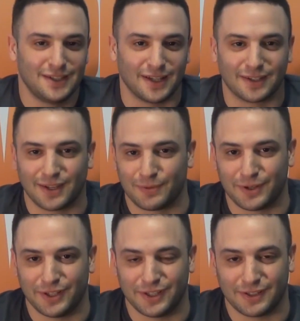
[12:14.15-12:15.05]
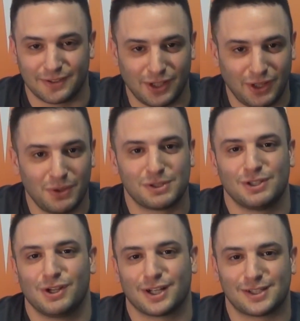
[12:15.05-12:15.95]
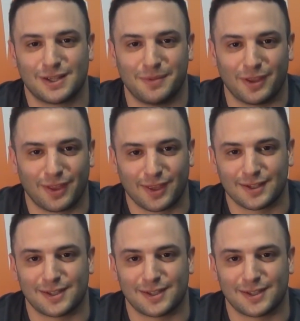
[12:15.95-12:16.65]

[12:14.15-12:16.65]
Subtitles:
and get a really close look at some of the things